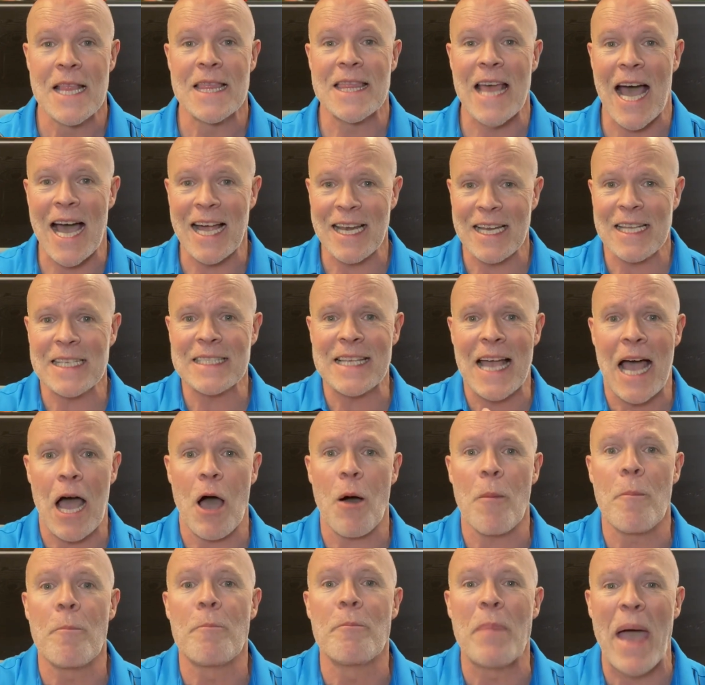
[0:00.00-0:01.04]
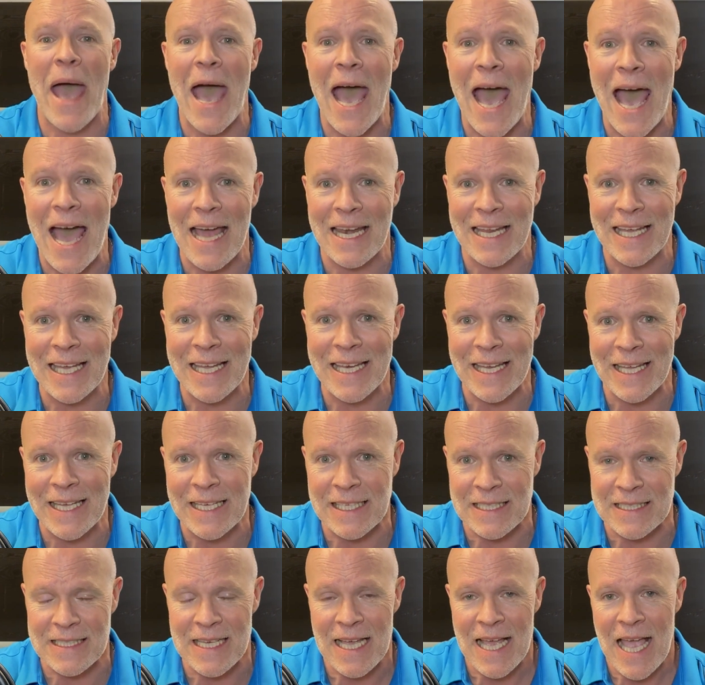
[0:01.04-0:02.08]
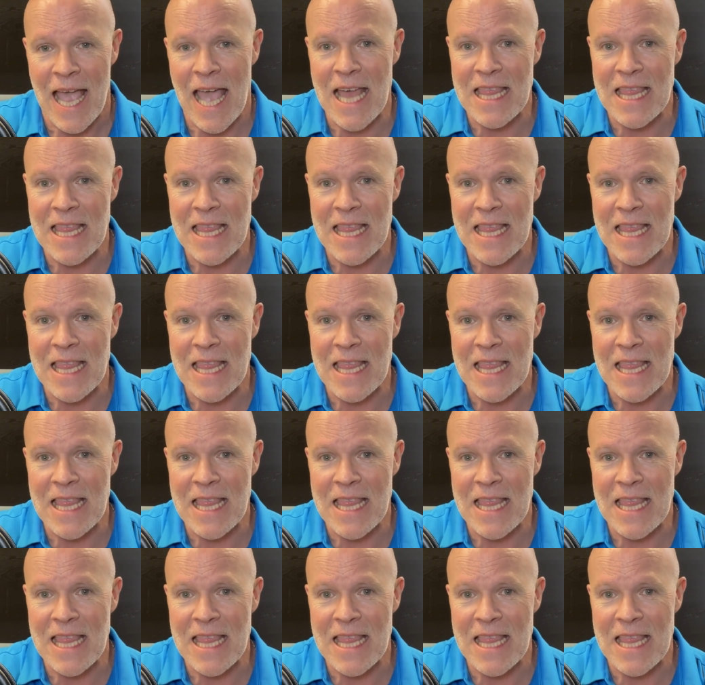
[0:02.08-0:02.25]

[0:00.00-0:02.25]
That is how bad it is.